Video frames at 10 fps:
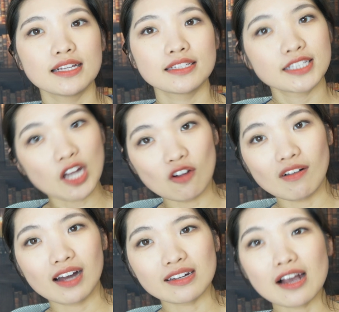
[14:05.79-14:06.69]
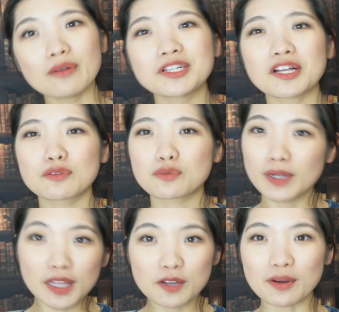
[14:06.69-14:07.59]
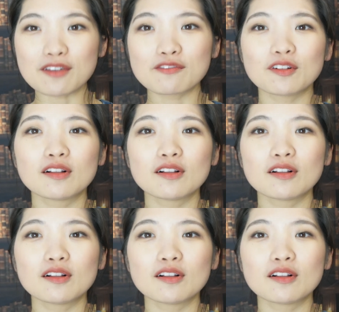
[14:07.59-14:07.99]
Stylevana, which I was really grateful.